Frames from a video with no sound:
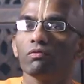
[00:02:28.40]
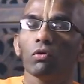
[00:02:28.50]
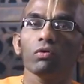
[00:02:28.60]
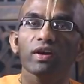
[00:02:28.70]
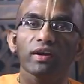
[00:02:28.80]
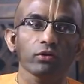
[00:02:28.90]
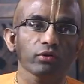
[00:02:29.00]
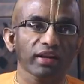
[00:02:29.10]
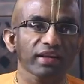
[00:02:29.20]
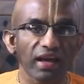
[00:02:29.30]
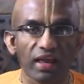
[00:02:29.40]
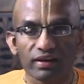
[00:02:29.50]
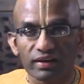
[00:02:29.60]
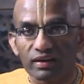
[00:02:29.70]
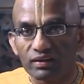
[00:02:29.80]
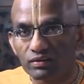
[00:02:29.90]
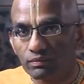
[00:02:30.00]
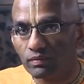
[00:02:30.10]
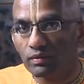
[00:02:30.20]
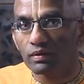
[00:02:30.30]
Before we get into
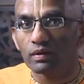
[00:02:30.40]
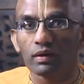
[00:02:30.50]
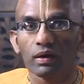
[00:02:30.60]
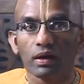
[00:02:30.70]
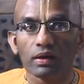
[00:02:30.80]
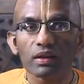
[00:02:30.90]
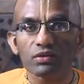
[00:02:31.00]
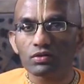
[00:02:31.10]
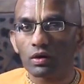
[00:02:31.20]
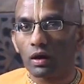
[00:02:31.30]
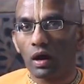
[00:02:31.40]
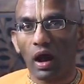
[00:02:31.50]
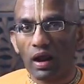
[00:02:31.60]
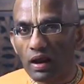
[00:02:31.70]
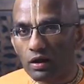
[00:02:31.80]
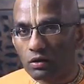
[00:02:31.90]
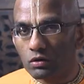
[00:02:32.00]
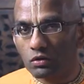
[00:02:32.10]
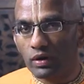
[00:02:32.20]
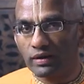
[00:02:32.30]
technicalities, let's uh,
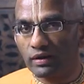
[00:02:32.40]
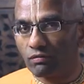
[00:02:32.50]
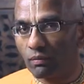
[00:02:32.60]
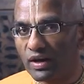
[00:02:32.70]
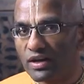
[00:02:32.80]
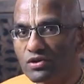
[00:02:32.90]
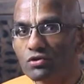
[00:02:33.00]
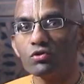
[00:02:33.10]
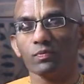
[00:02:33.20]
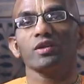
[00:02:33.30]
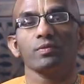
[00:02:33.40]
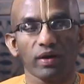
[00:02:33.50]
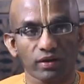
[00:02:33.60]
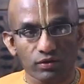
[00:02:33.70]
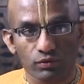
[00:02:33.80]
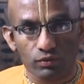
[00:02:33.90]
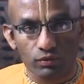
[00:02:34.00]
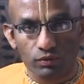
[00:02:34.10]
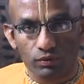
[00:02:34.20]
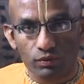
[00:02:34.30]
look at it from an intuitive perspective.
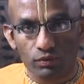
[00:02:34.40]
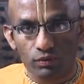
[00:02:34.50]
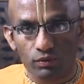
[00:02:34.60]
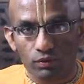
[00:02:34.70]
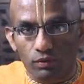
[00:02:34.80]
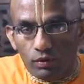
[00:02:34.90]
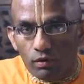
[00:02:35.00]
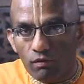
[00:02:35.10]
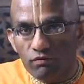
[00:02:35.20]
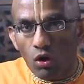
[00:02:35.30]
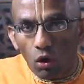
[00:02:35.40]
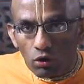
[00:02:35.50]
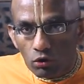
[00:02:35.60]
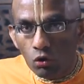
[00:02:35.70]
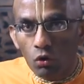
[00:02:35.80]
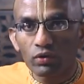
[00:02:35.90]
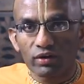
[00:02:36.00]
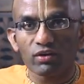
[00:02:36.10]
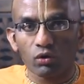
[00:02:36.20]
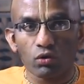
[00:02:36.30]
We all know
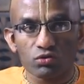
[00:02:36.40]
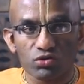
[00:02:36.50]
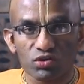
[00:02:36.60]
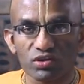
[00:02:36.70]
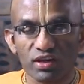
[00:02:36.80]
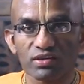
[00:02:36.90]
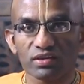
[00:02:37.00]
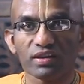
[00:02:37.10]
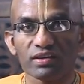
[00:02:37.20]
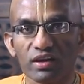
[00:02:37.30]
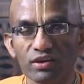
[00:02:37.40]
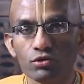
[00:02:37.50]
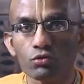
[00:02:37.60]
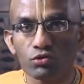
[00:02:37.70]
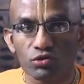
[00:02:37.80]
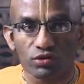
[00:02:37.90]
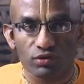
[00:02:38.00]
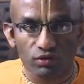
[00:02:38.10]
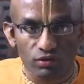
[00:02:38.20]
that we are conscious. That's that's our intuition.